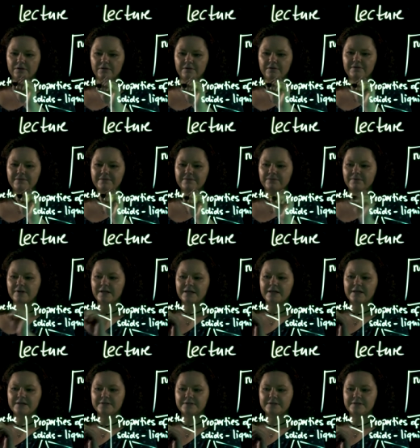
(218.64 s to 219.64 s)
the
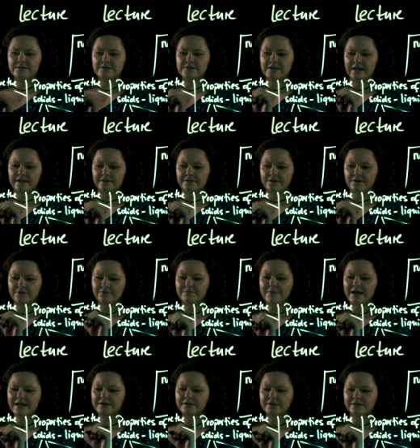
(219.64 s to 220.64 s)
three states of
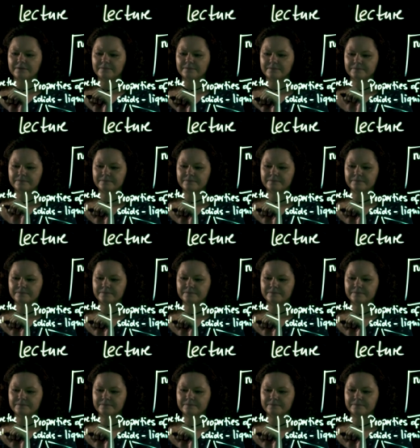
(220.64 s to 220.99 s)
matter?